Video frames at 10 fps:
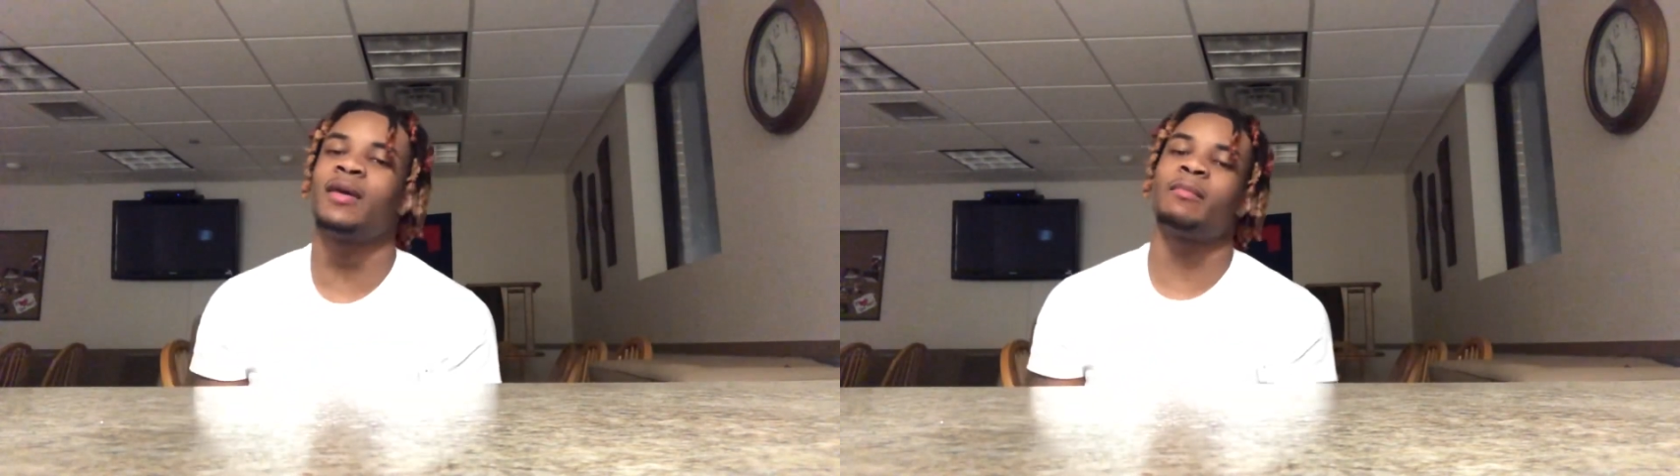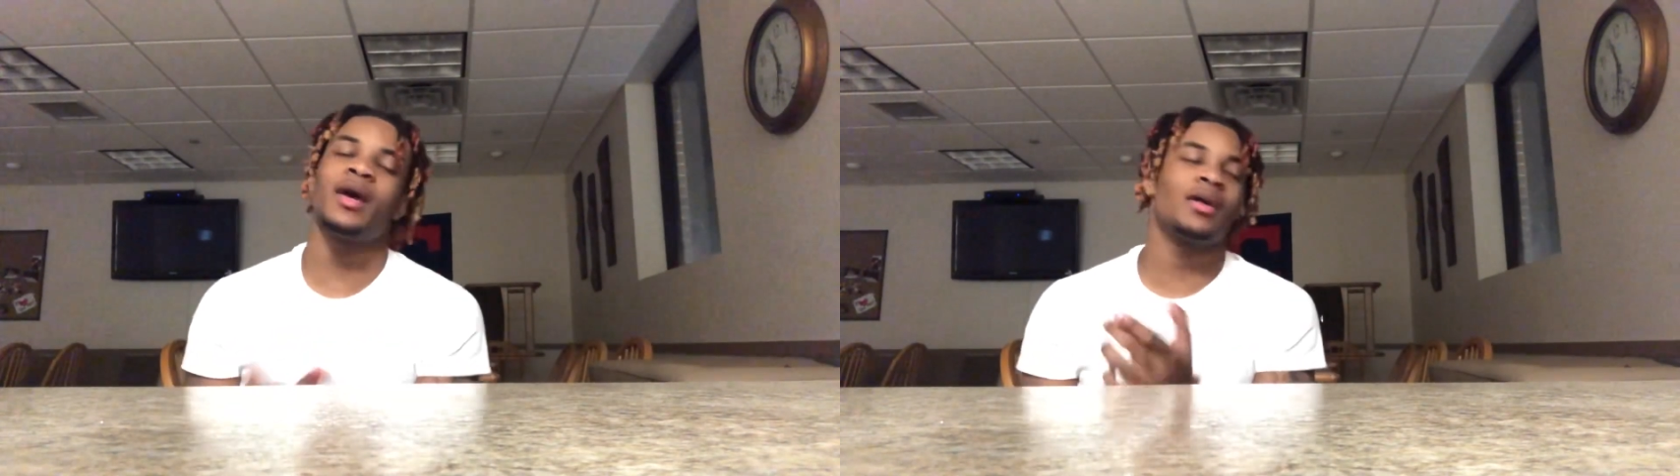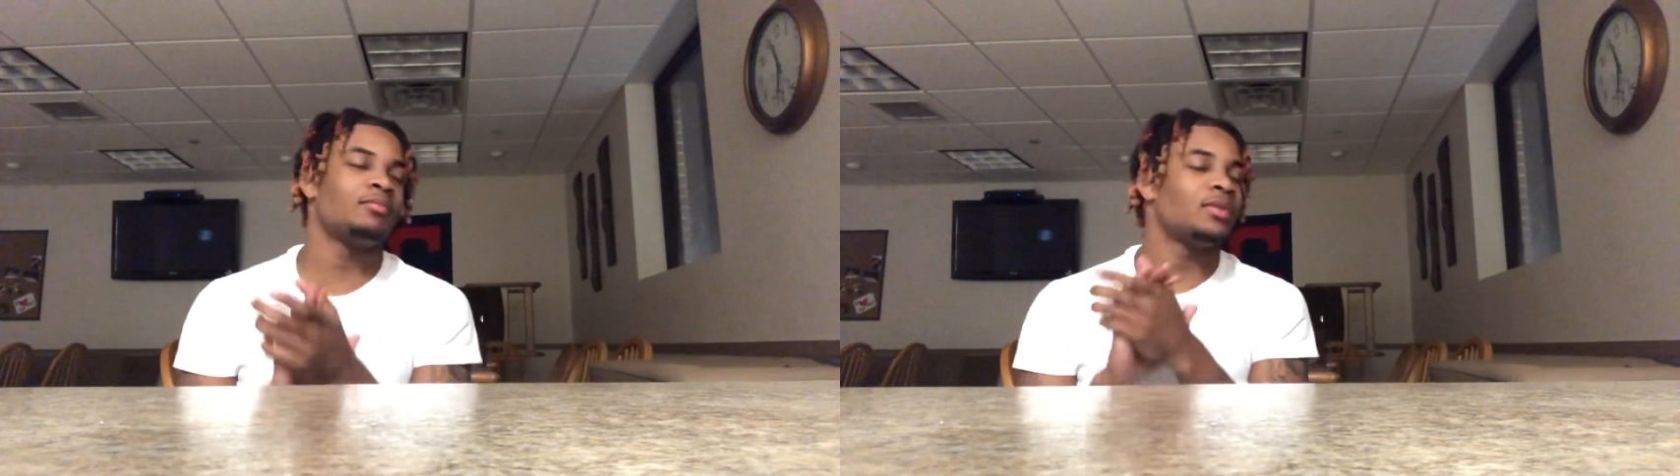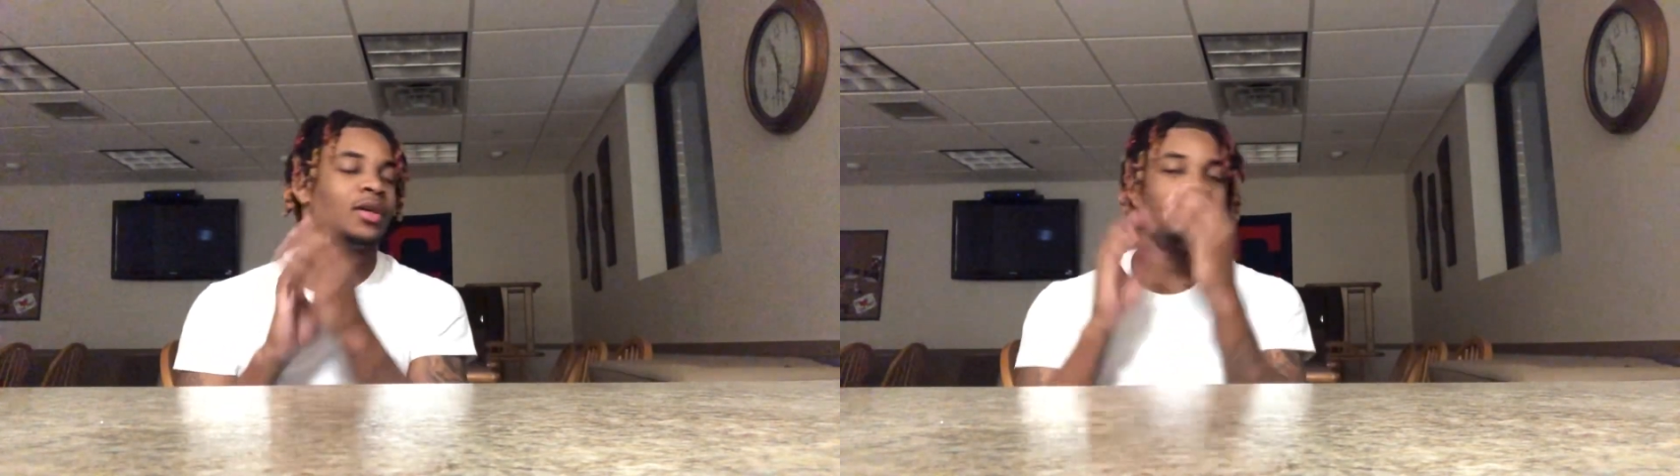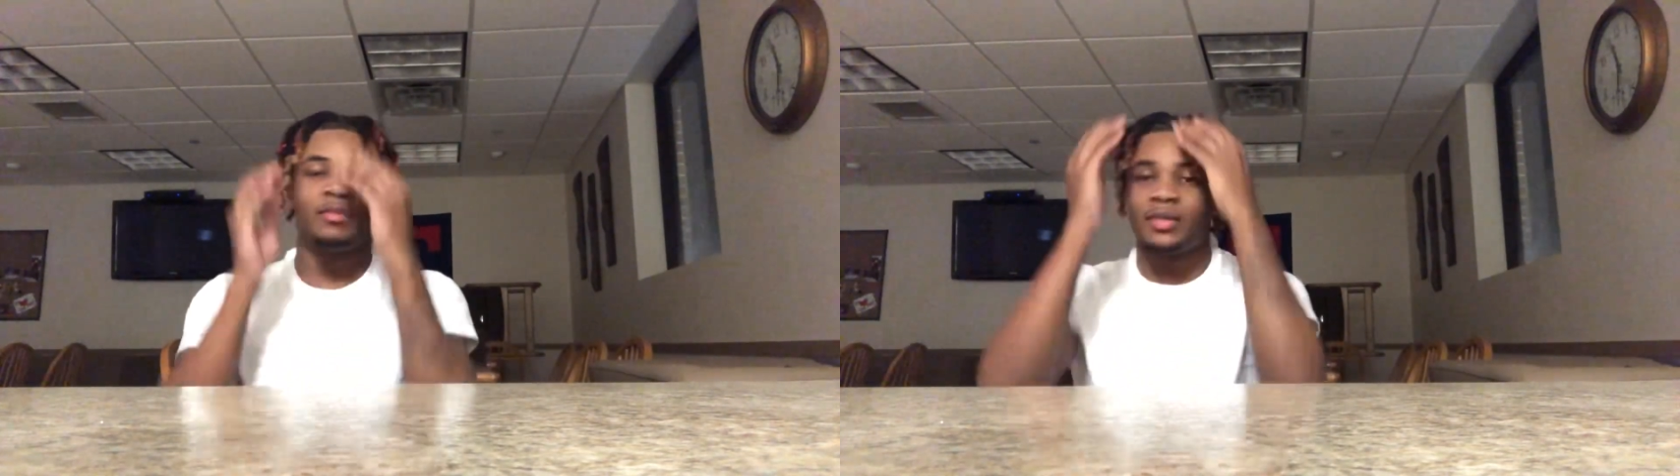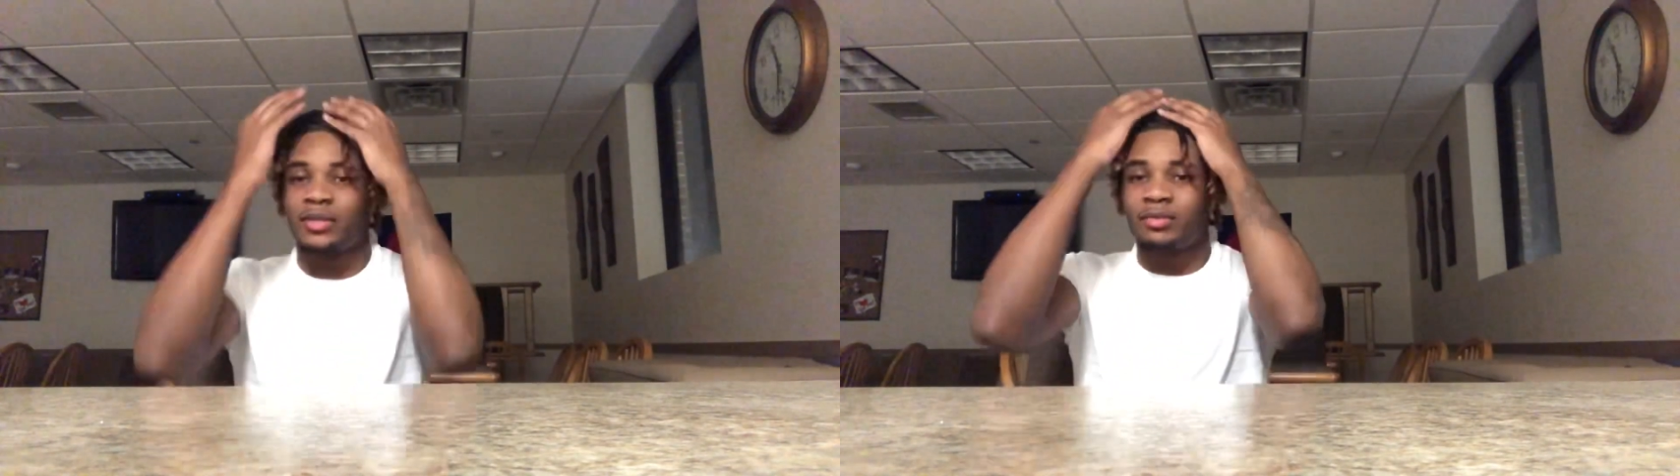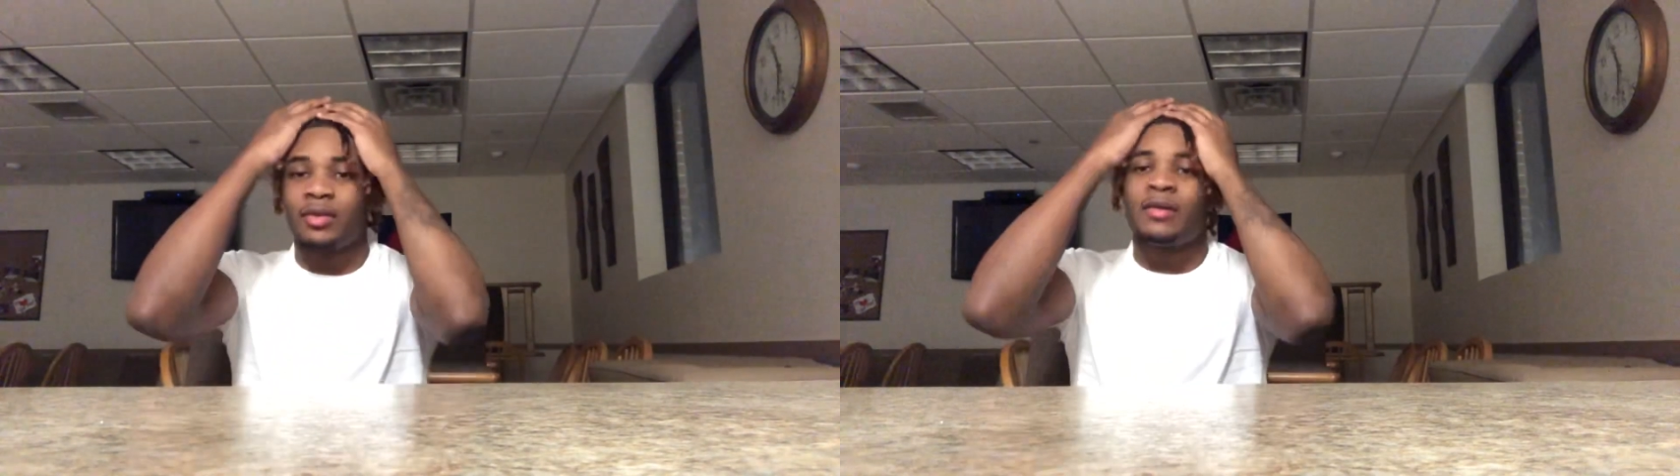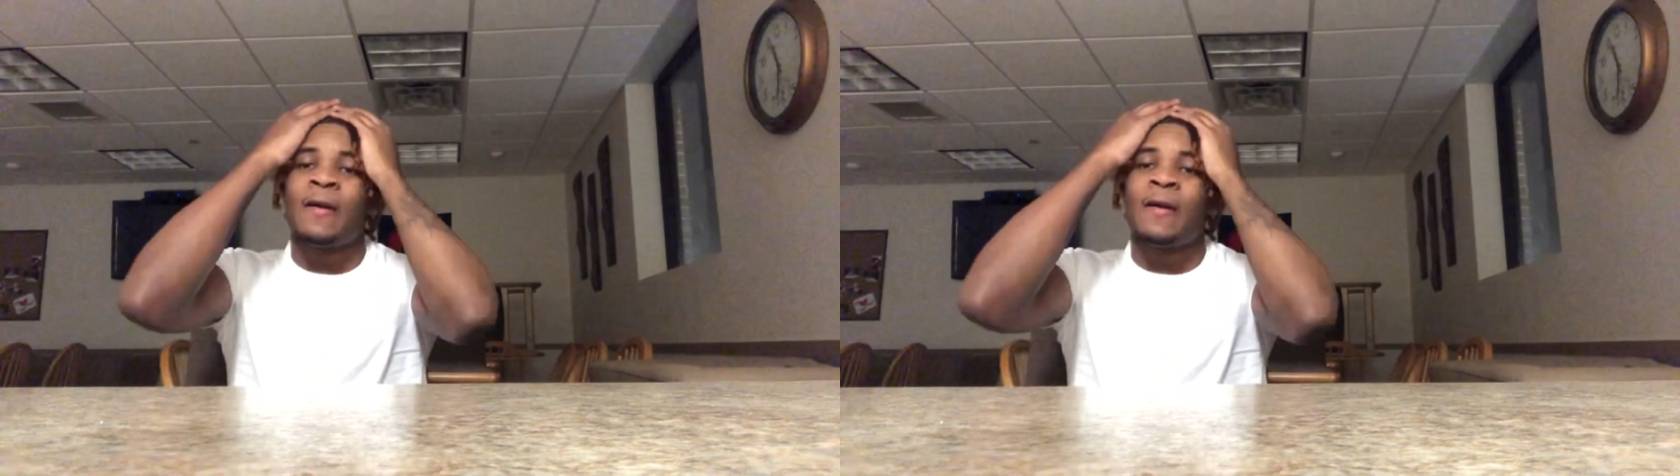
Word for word: Back in Blood remix, bro.